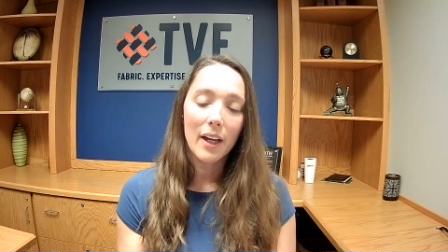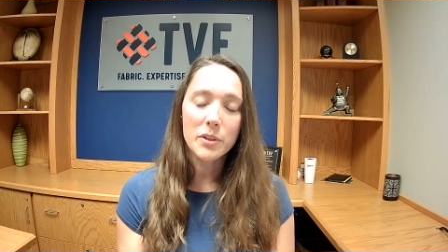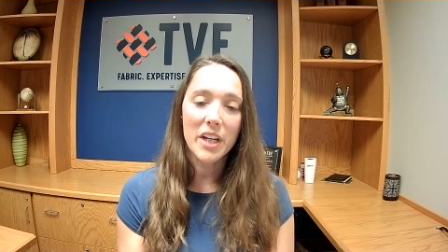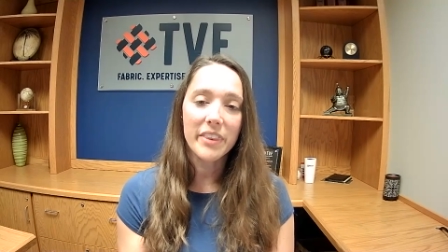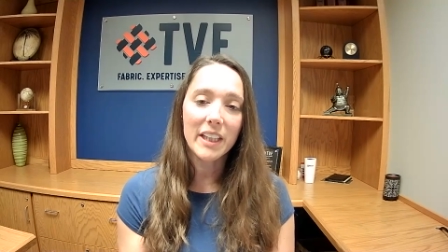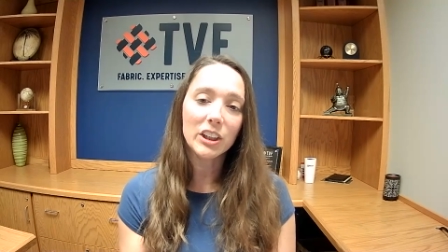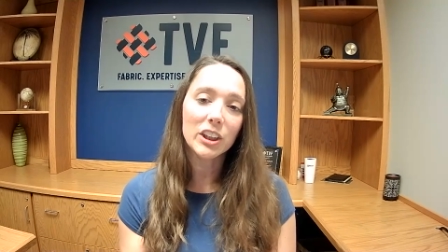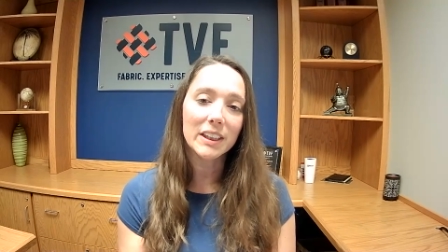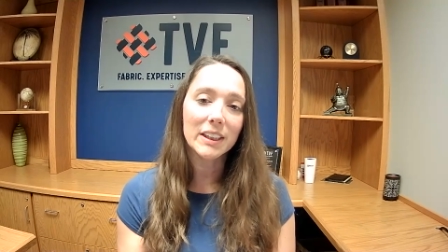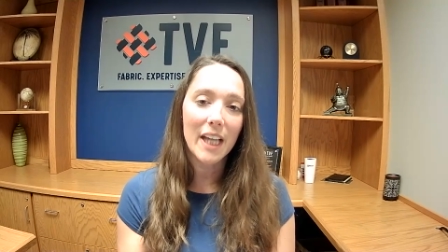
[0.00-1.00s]
So I think
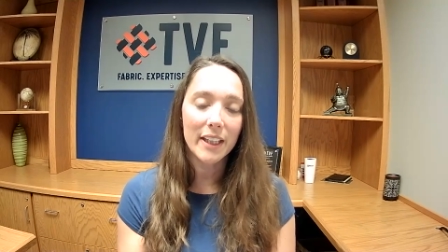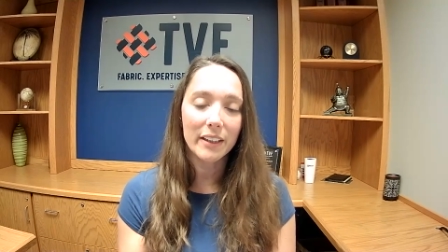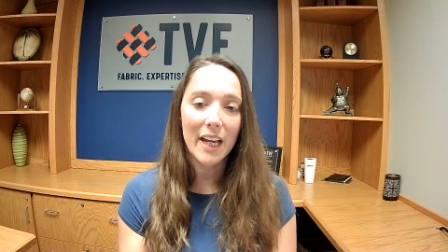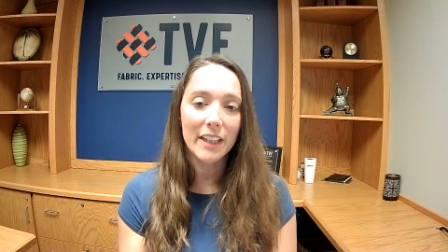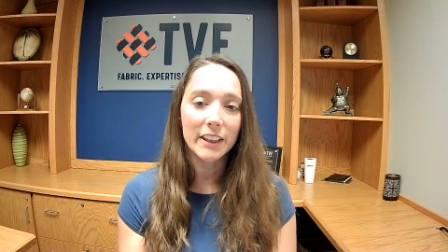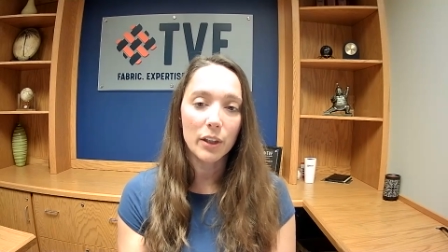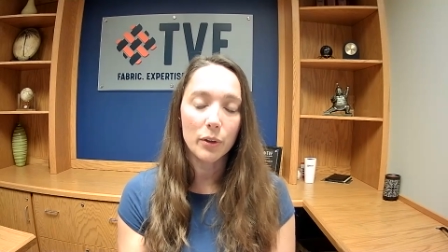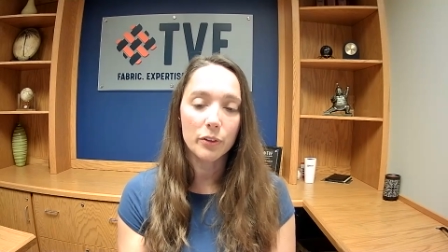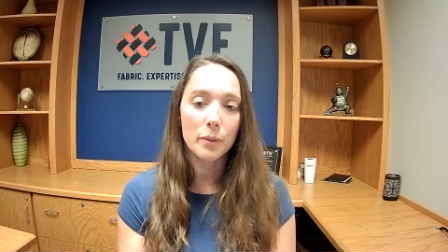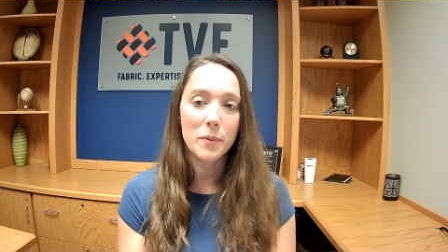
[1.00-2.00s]
just setting that
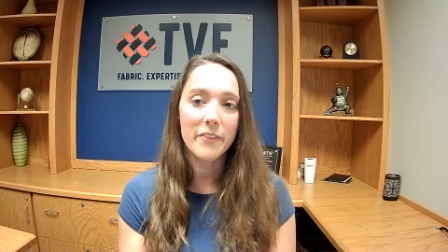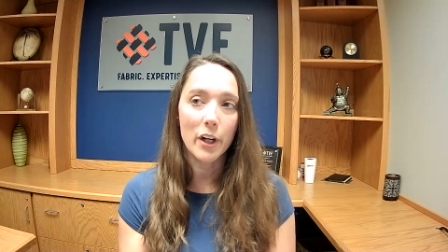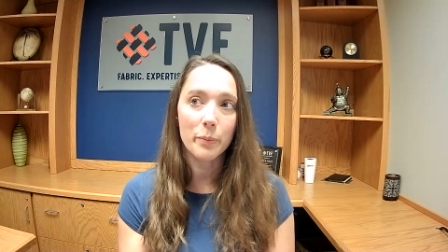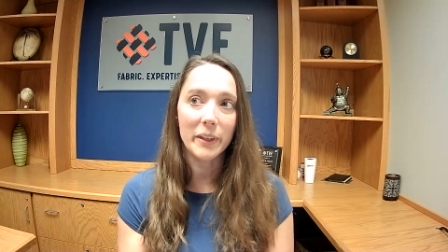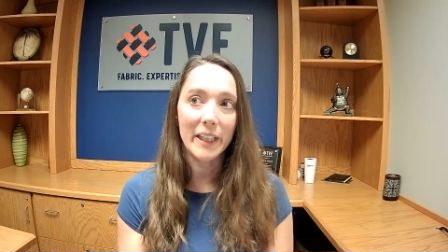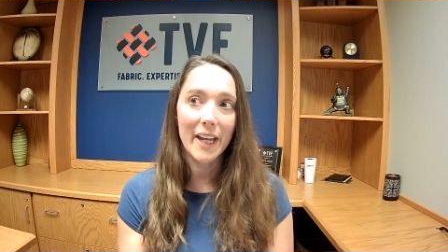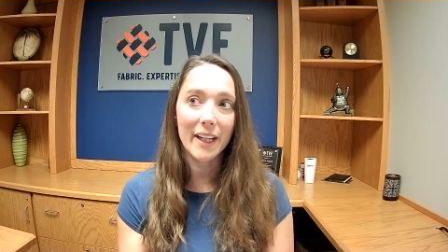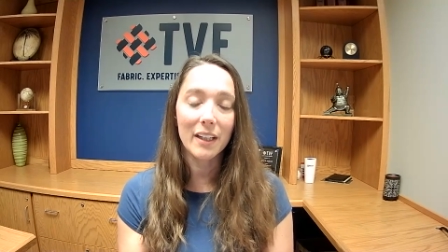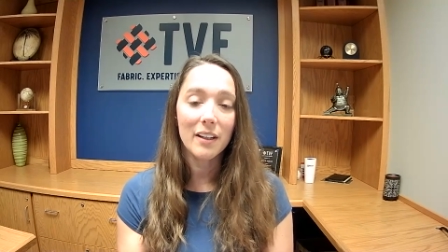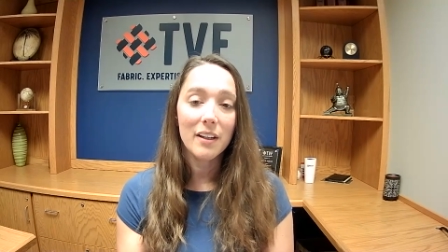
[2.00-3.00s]
tone from the very
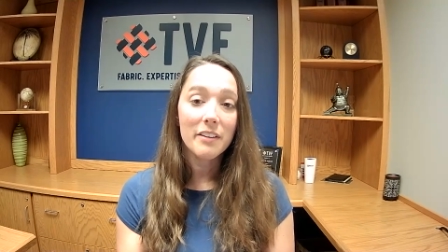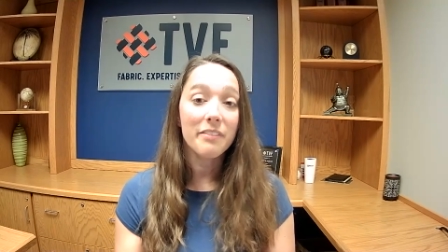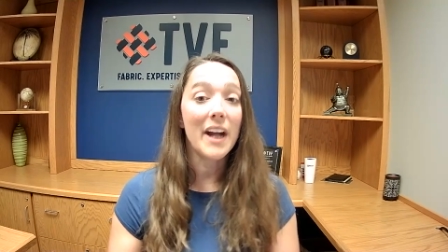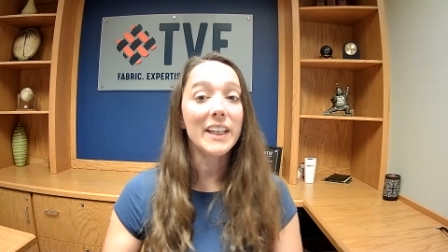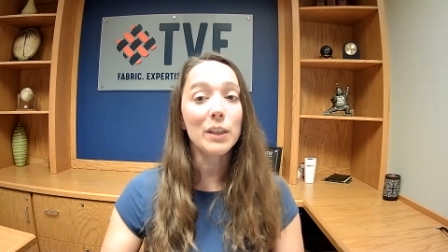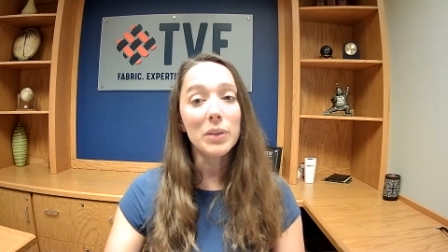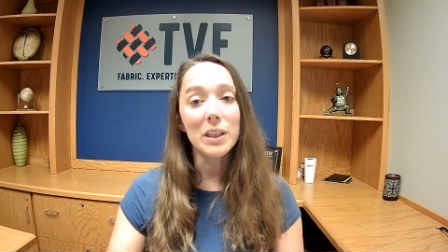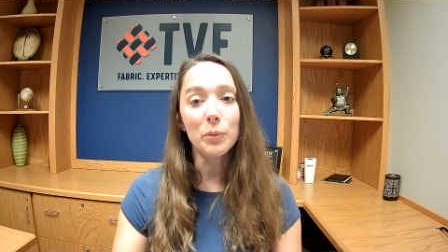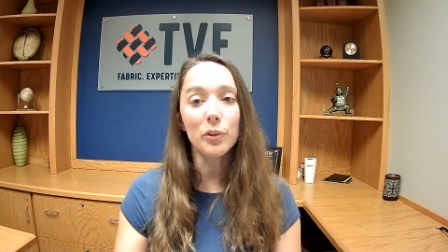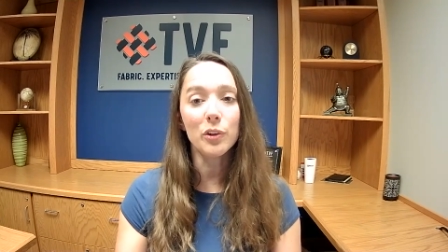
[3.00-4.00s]
beginning, finding
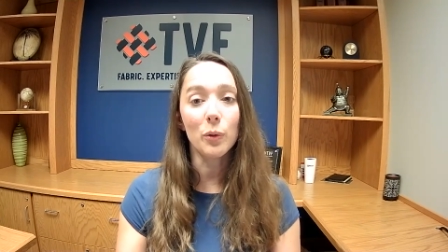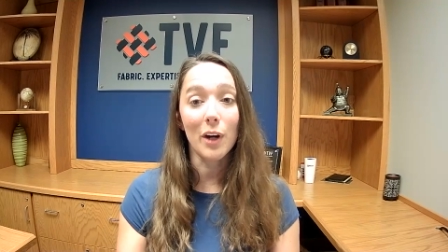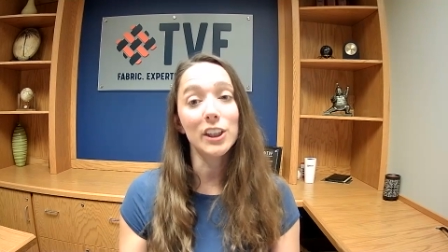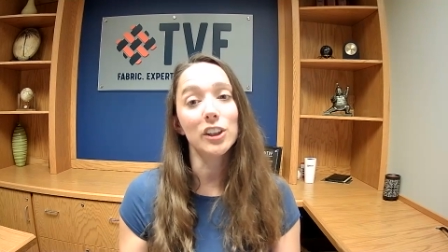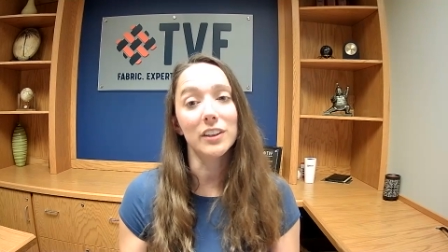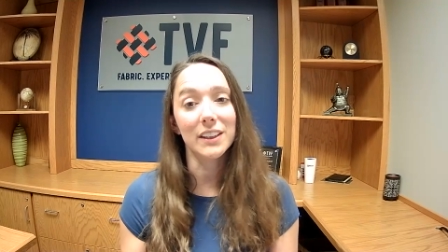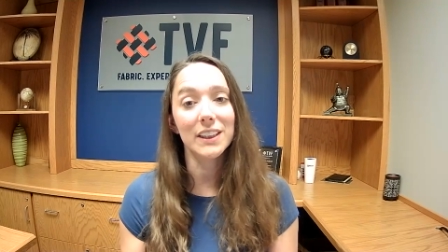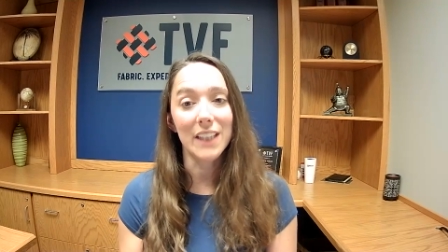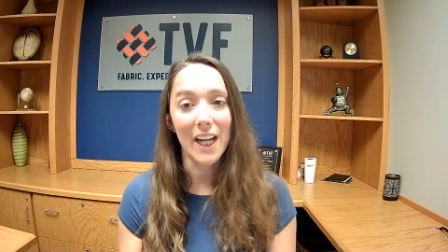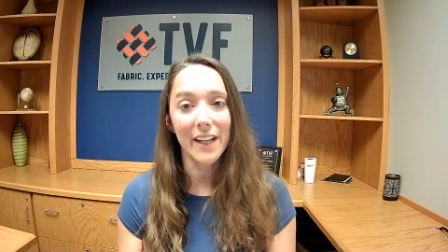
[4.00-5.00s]
people who are actually
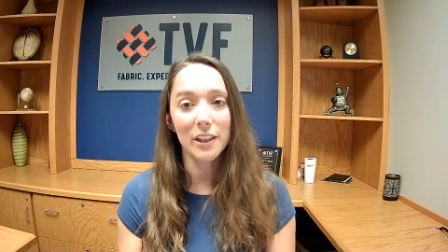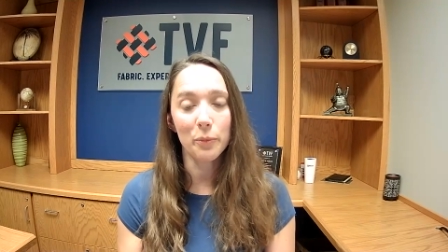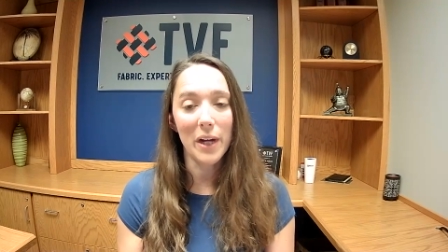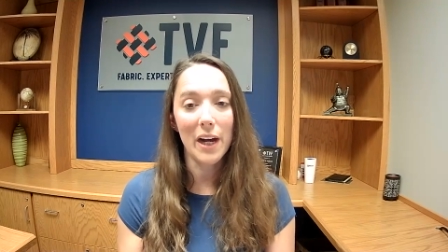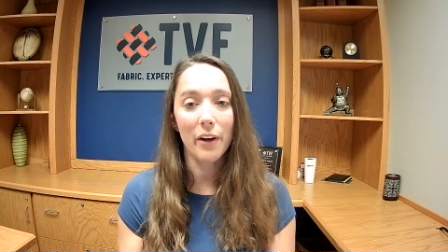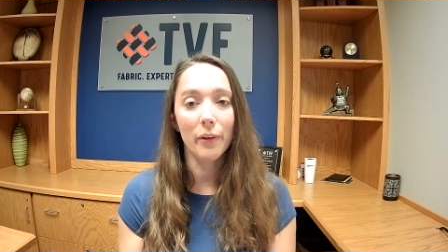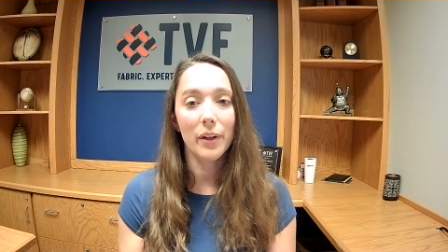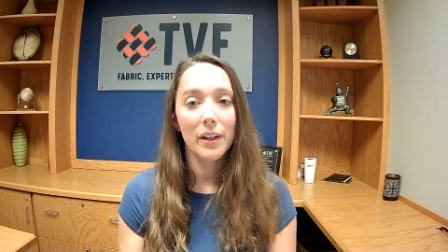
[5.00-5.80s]
excited about